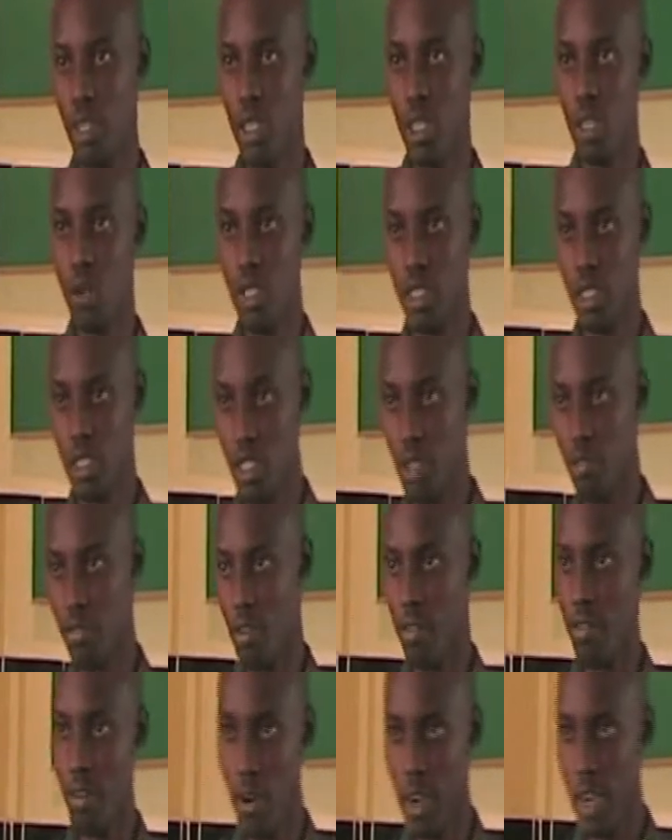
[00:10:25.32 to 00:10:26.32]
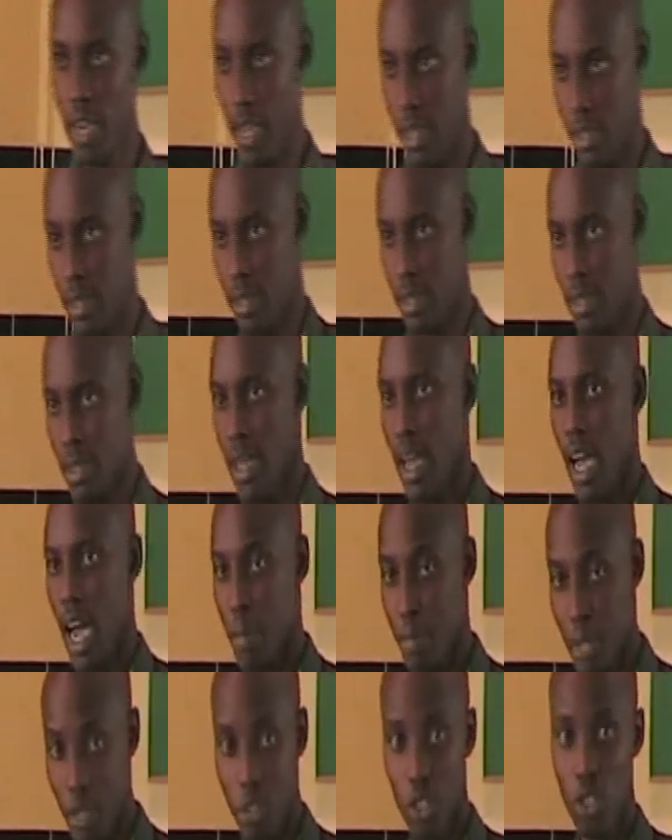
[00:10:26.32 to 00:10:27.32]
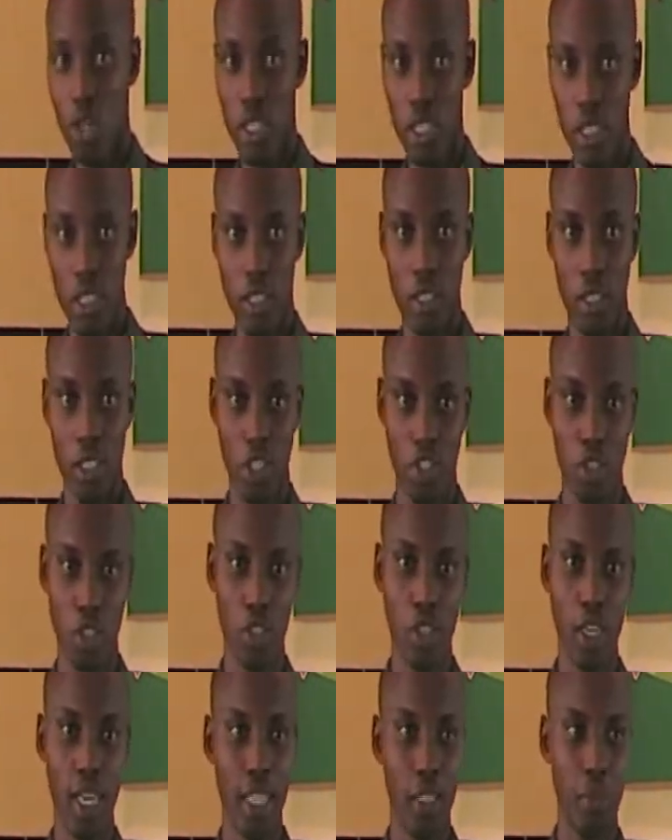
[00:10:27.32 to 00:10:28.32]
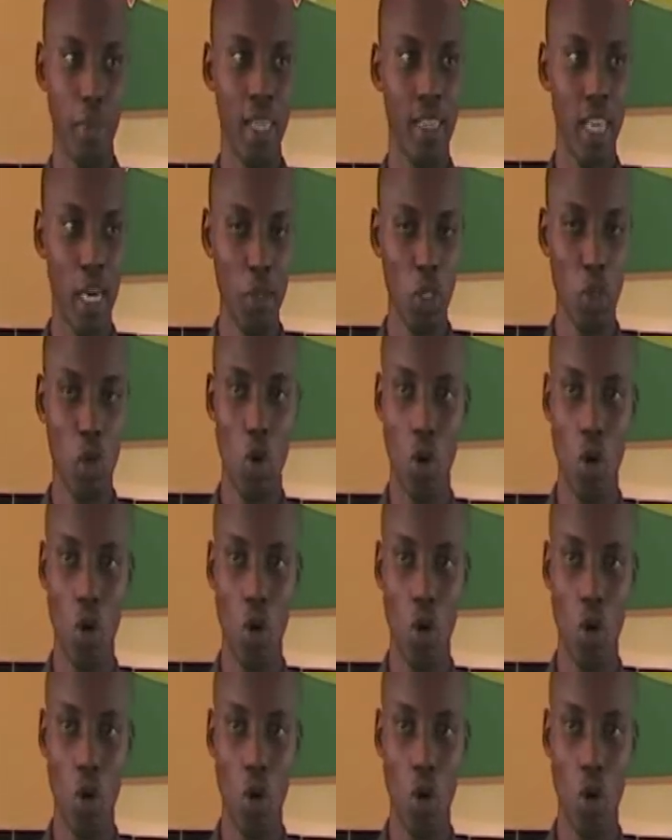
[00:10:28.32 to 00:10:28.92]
He was in jail for 4 years. I'm giving you all this history so that by the time you go